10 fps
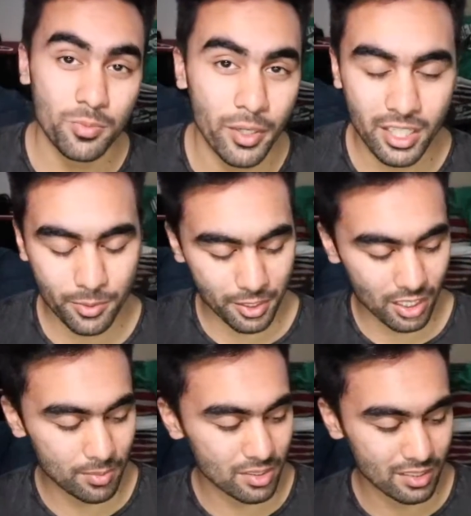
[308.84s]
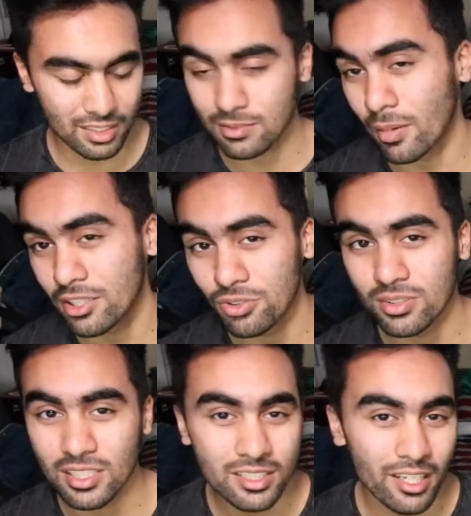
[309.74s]
picky when it comes to like these minute
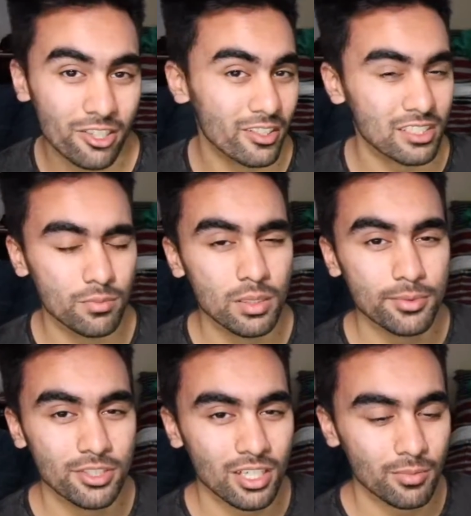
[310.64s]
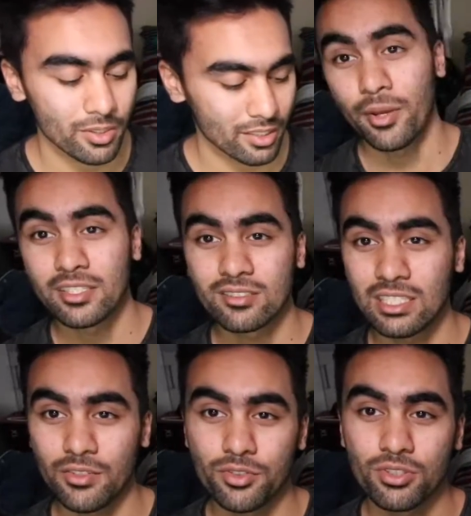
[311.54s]
details like some people are, but
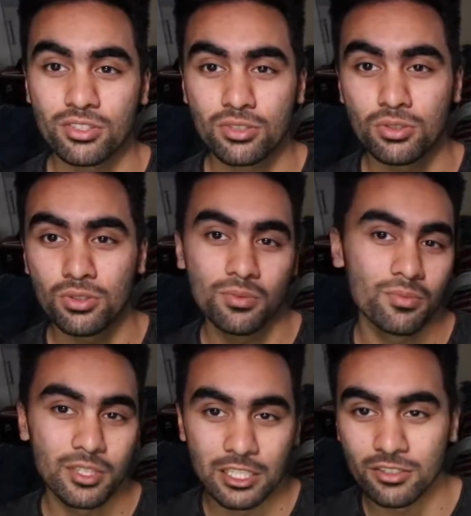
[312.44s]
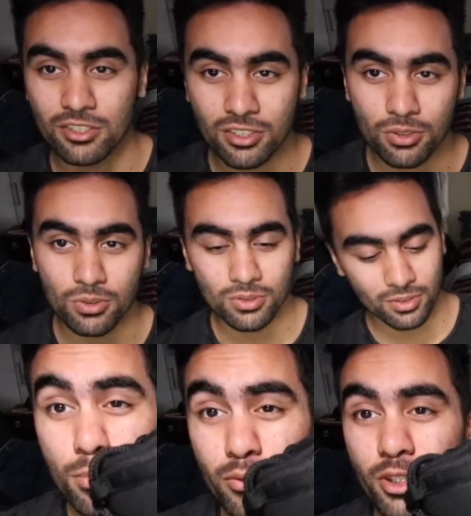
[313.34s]
basically if it looks cool, then it looks cool.
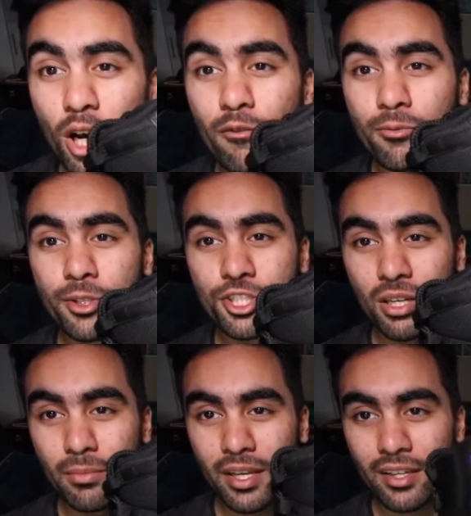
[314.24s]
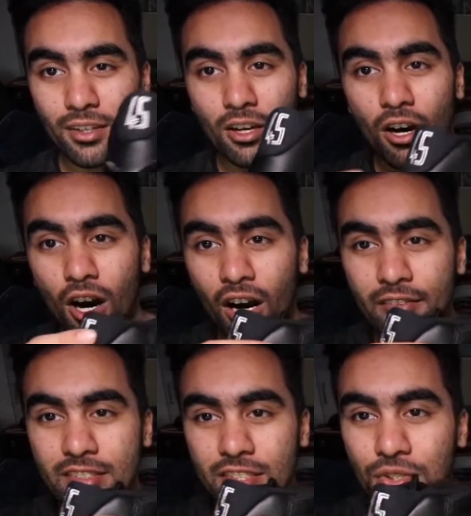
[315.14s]
Moving on from the Jumpman,
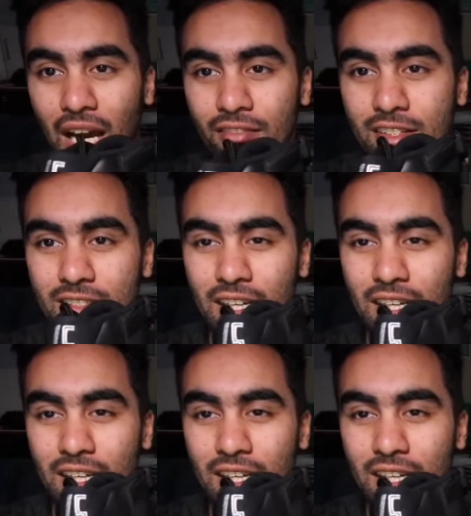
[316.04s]
obviously you had this